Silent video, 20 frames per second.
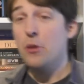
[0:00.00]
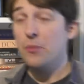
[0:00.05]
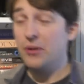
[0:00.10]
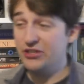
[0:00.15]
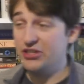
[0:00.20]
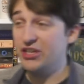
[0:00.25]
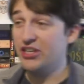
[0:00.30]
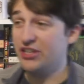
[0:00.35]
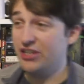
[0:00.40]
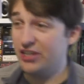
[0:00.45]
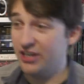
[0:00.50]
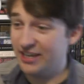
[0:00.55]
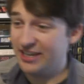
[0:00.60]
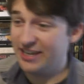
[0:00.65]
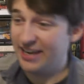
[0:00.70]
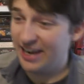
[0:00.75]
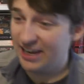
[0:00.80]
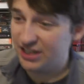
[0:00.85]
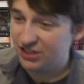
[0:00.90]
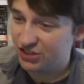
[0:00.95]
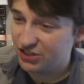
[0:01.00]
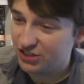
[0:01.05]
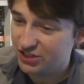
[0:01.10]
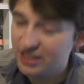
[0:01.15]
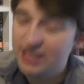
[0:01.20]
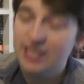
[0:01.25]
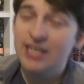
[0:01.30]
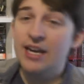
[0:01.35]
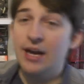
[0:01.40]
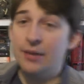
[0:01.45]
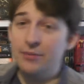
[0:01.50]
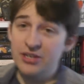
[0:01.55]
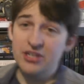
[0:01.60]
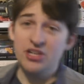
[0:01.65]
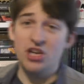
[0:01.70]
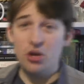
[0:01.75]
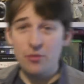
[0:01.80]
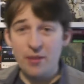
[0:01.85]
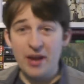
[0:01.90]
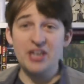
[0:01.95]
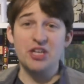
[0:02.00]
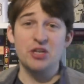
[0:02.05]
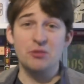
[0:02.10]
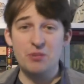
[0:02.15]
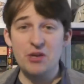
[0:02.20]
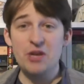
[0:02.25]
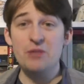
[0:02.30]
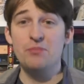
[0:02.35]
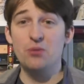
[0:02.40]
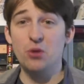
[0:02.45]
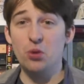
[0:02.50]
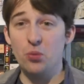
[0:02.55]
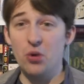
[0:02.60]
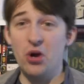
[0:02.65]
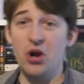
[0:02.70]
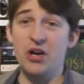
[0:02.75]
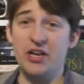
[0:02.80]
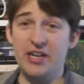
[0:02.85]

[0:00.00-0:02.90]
particular case, I mean, nomadic people were